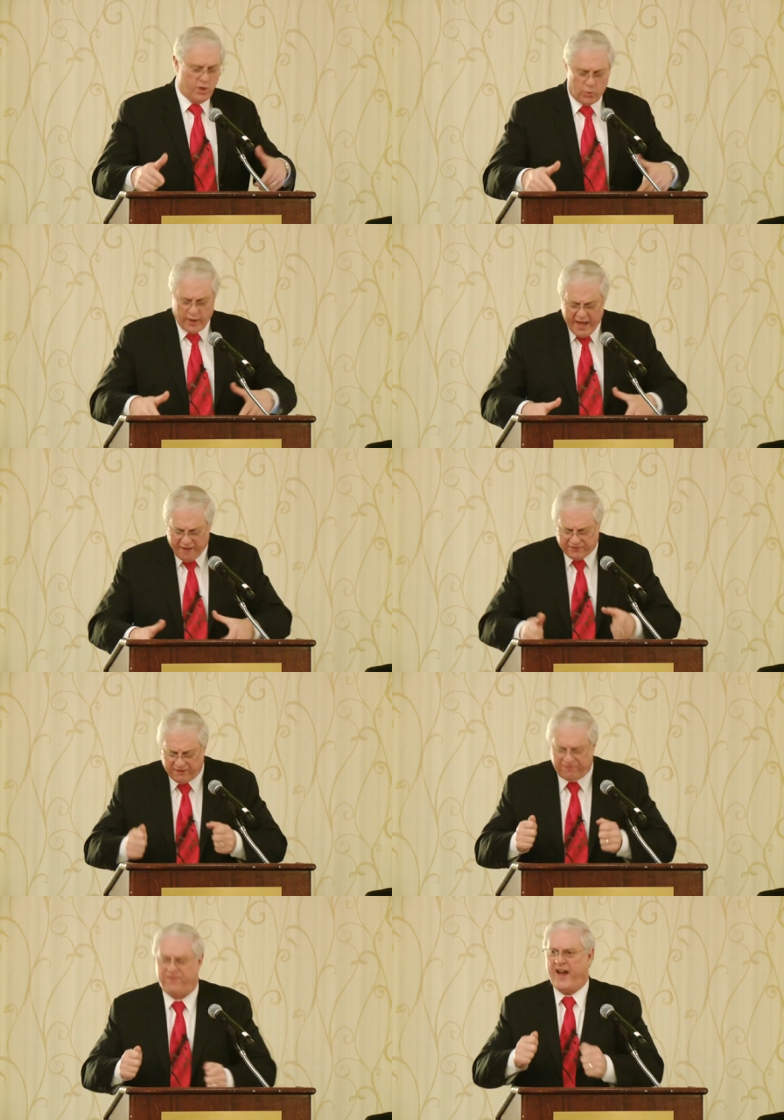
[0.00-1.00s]
We have to
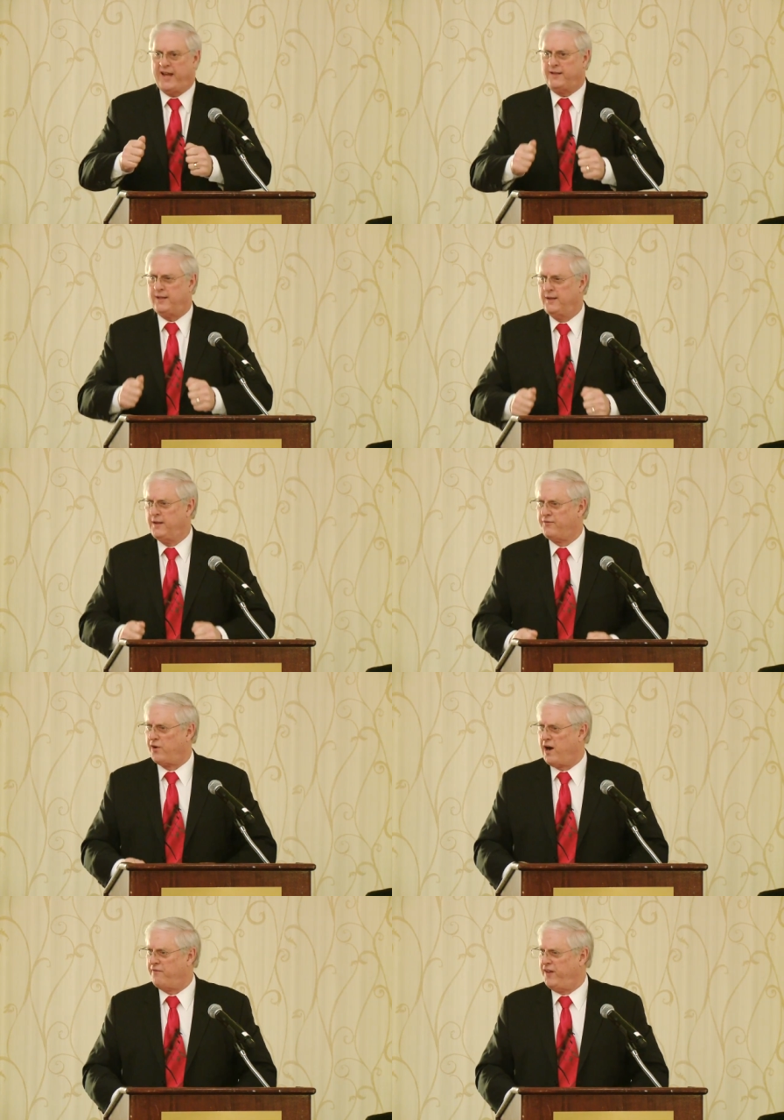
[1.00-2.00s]
fight for
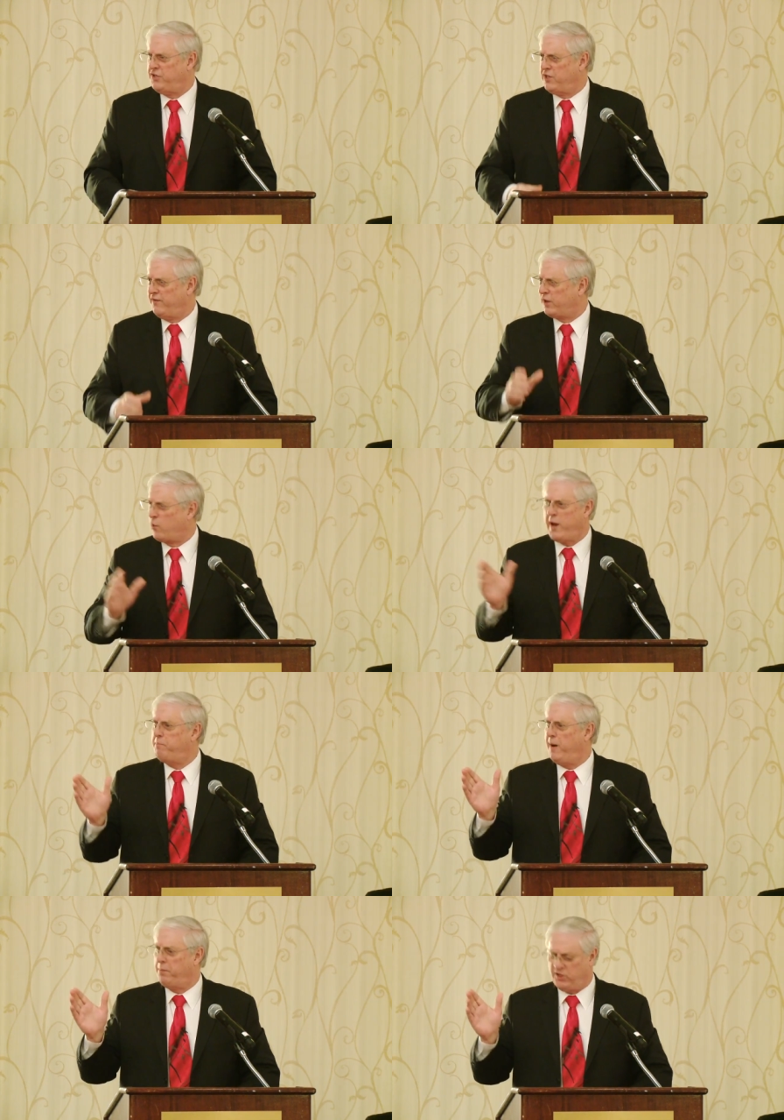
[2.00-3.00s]
our vision of a great
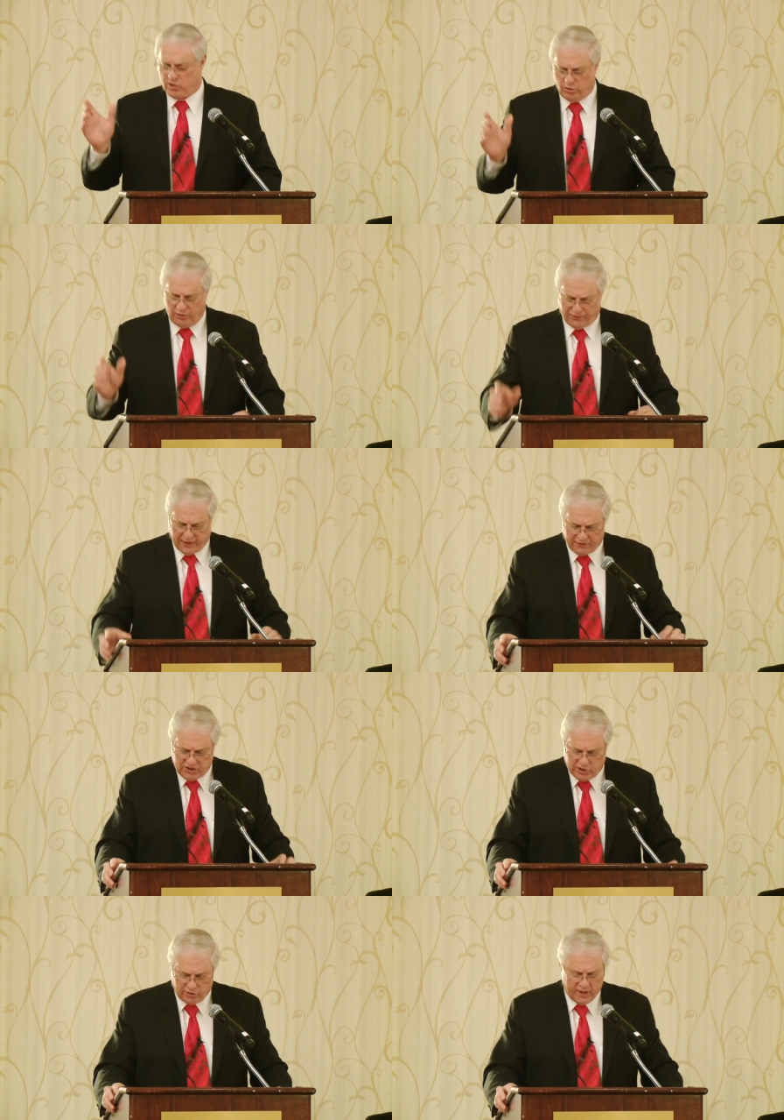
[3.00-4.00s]
public school for every
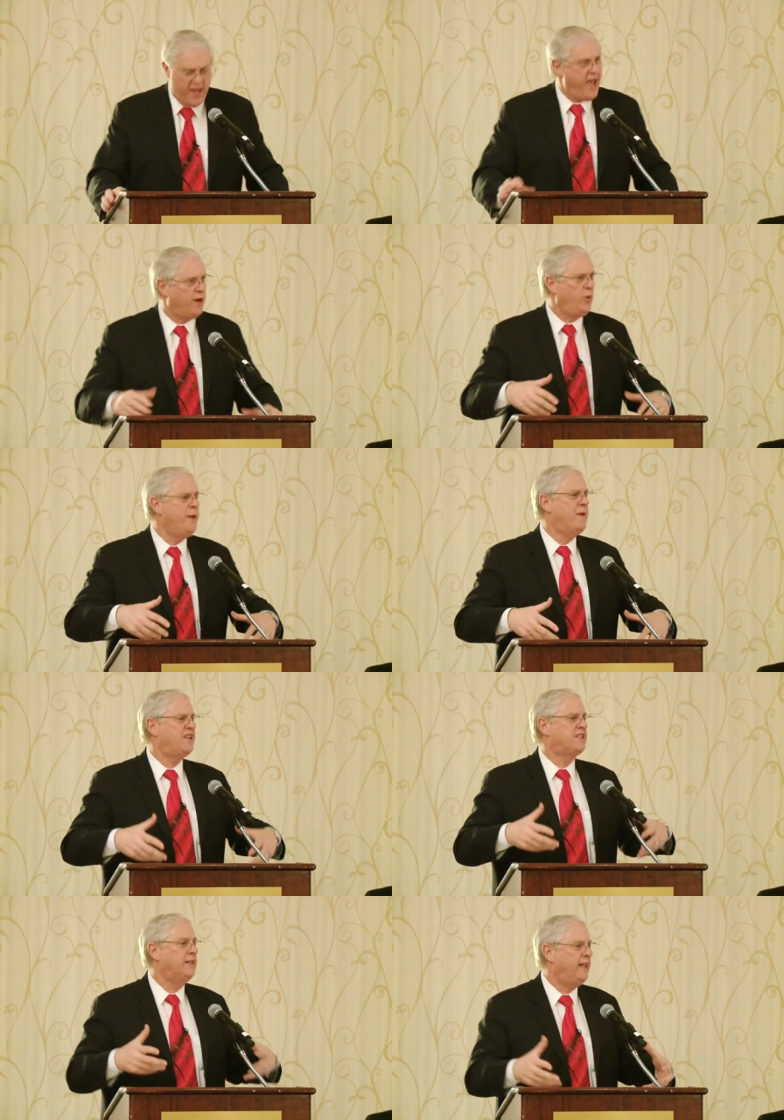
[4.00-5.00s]
student, and we
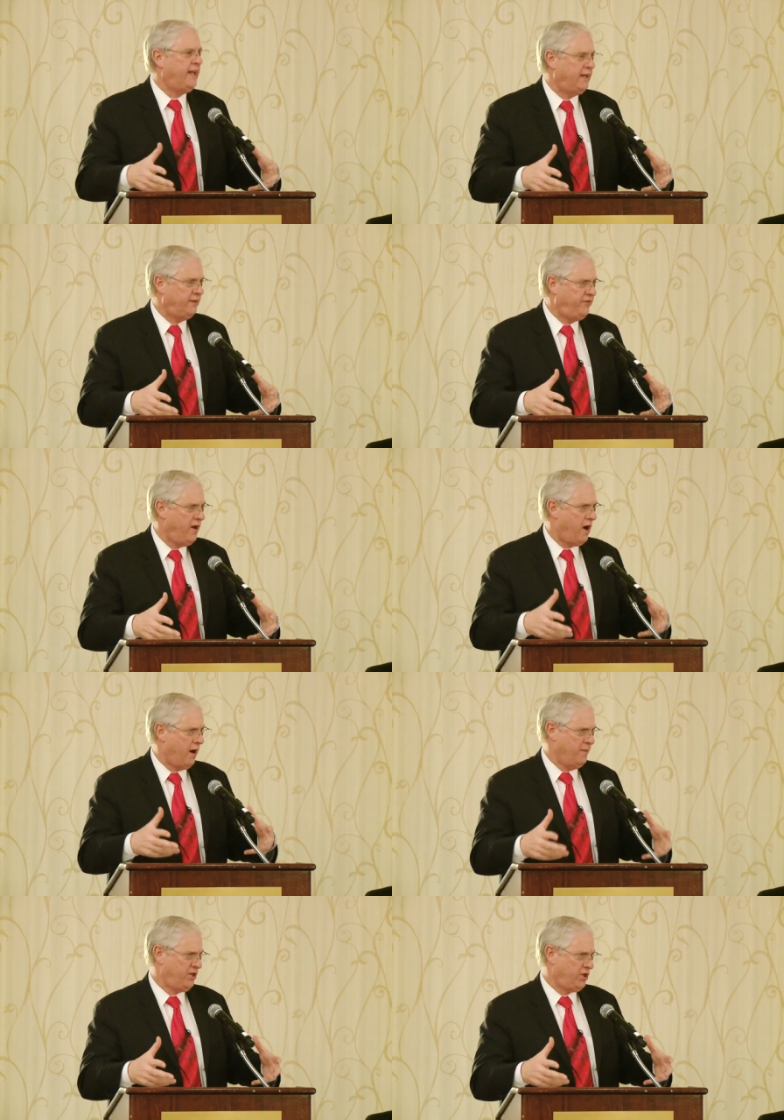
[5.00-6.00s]
must live
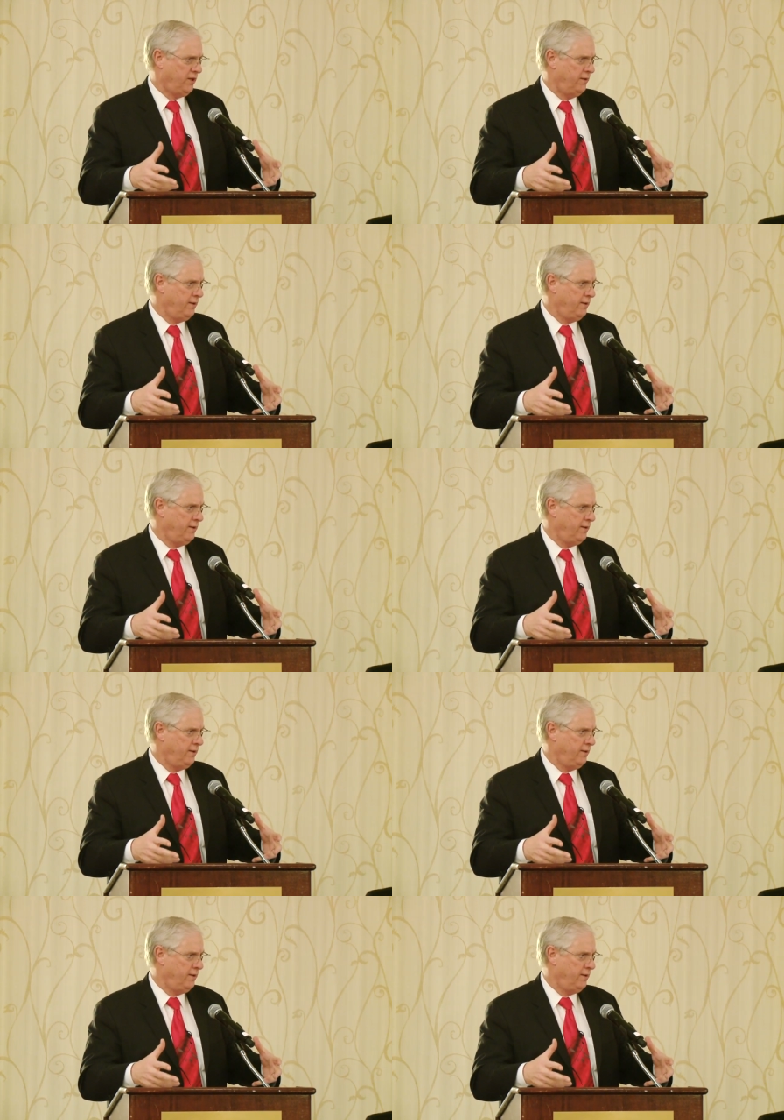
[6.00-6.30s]
our mission.